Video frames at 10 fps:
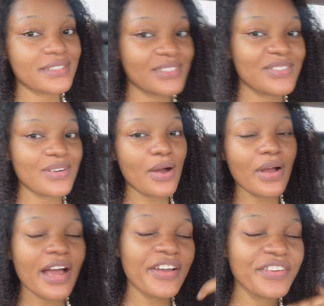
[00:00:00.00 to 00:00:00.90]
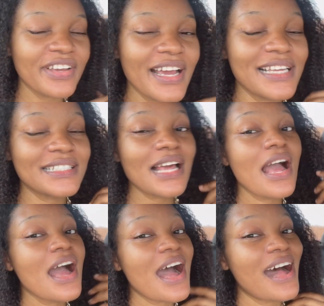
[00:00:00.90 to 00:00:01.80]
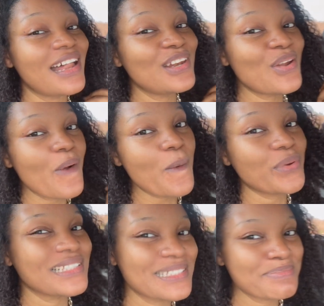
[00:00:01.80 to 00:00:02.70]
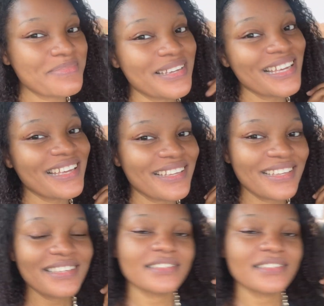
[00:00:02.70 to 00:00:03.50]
So I'll tell you guys along with me.